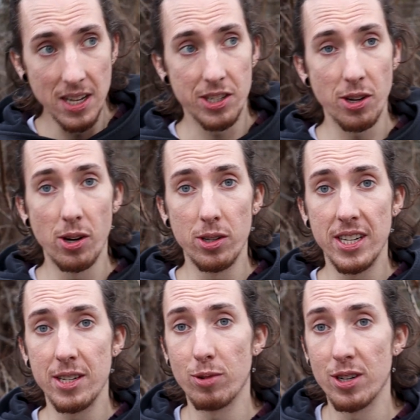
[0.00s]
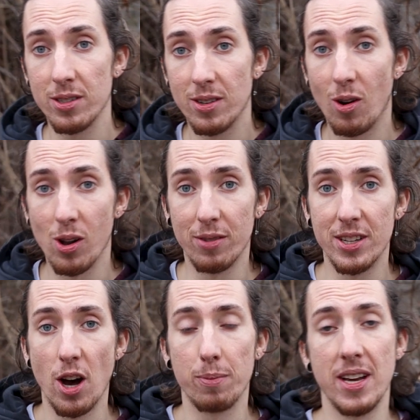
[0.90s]
So these were all
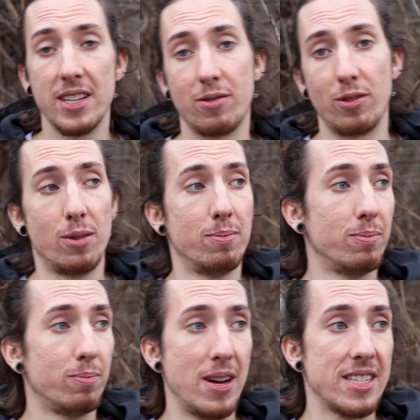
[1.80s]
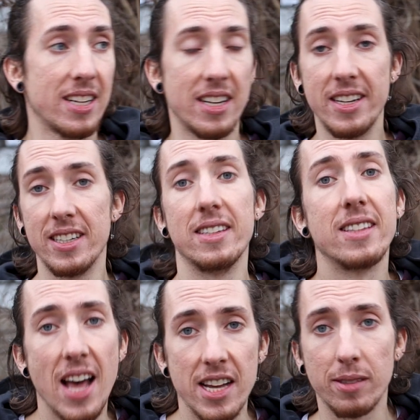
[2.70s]
of the updates from basically
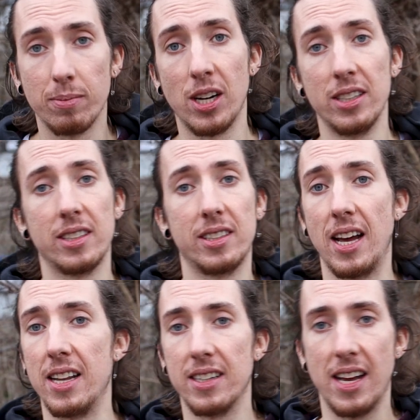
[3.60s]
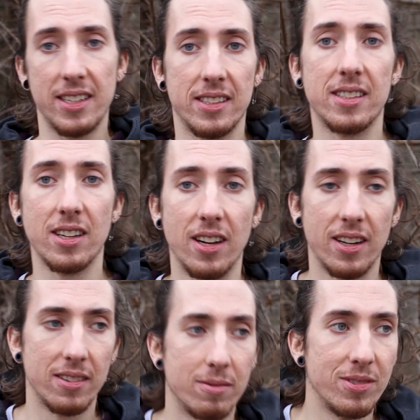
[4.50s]
last month and, and
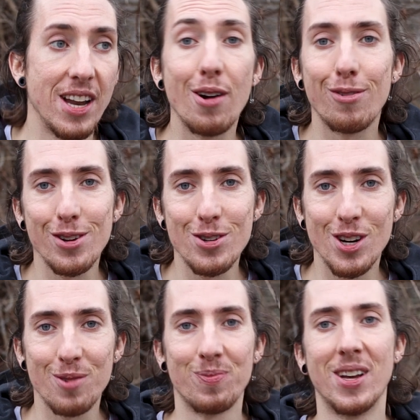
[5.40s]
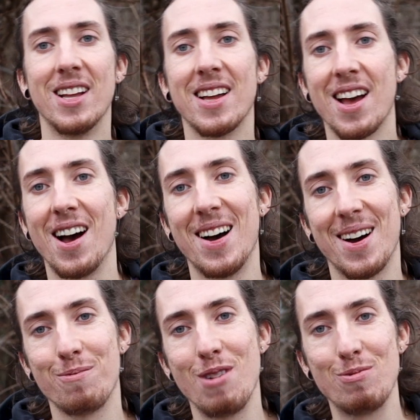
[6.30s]
uh, near future.
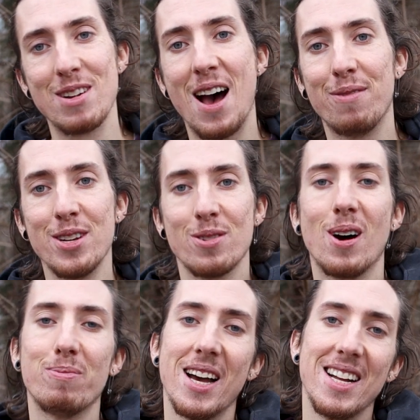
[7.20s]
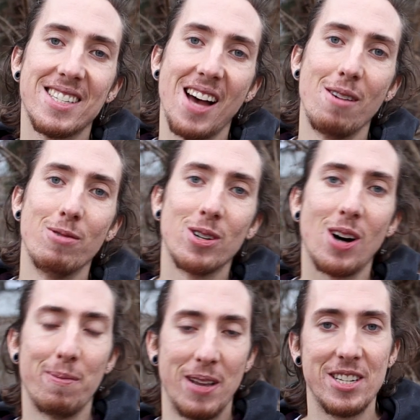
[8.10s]
Uh, when we have new updates, I
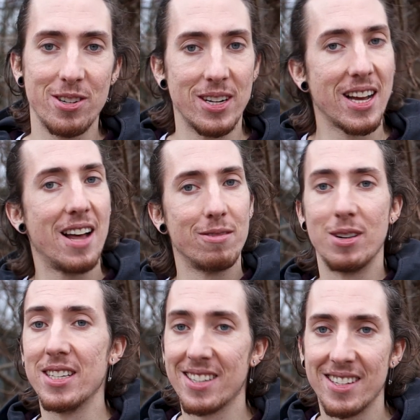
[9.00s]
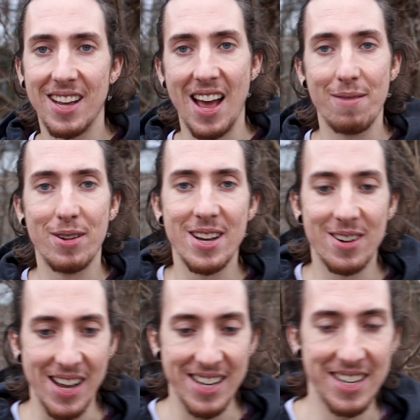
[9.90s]
will update you again with a
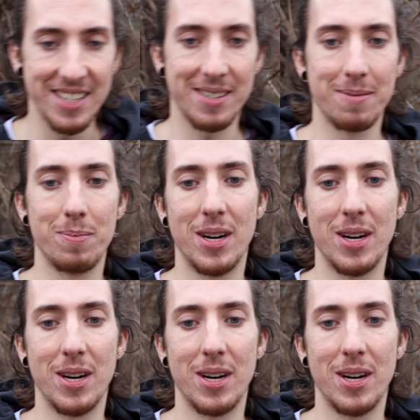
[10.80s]
video like this.